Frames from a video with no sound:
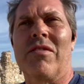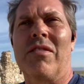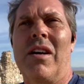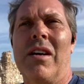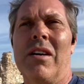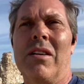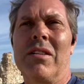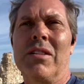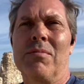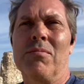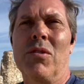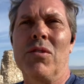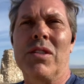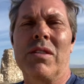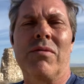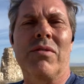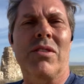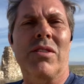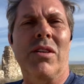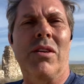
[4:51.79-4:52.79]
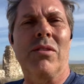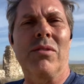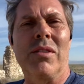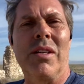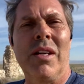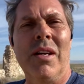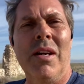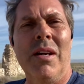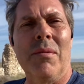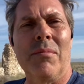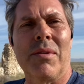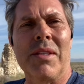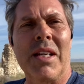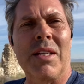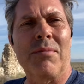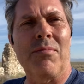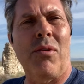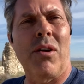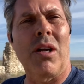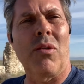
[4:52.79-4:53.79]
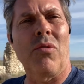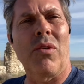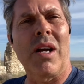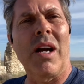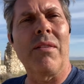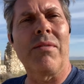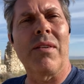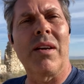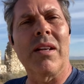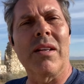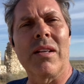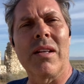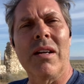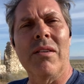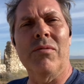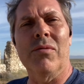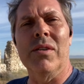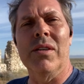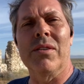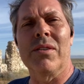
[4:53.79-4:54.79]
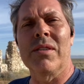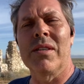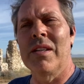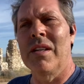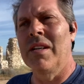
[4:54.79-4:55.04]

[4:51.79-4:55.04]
At least most of us don't. But that's part of what I fell in love with.